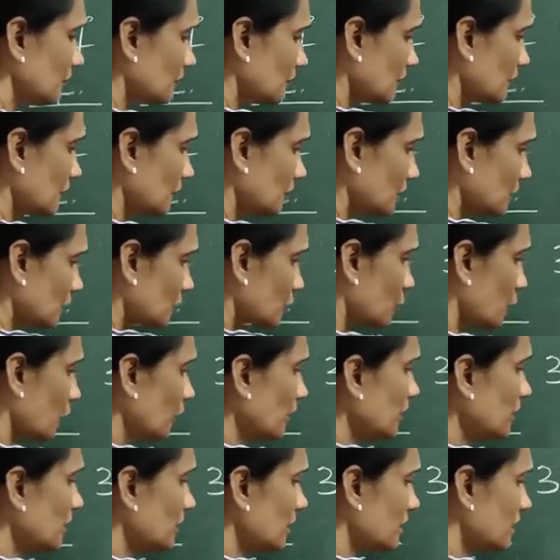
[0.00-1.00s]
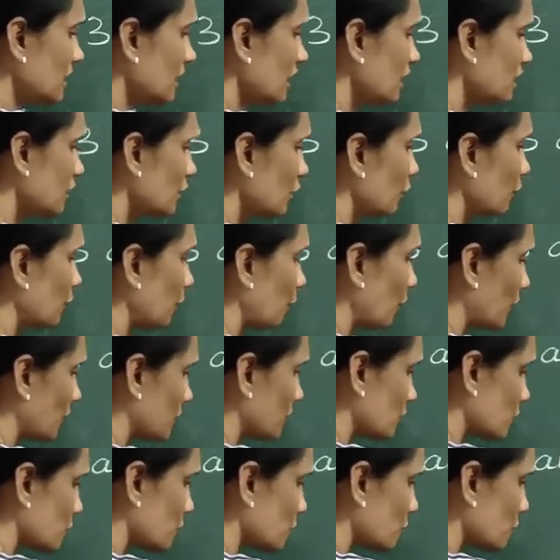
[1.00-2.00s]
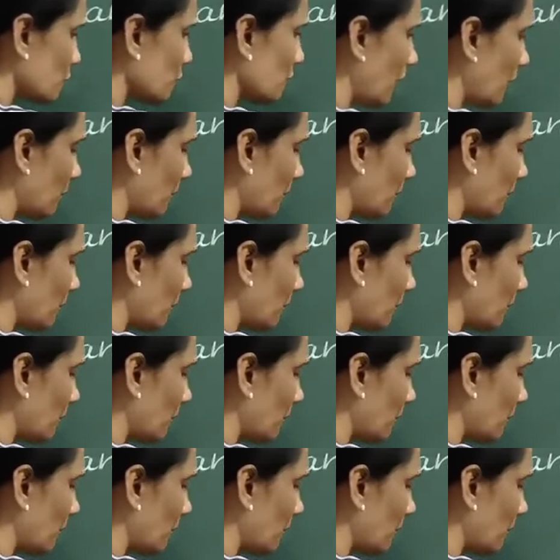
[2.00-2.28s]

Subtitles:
So it is easy for us to compare.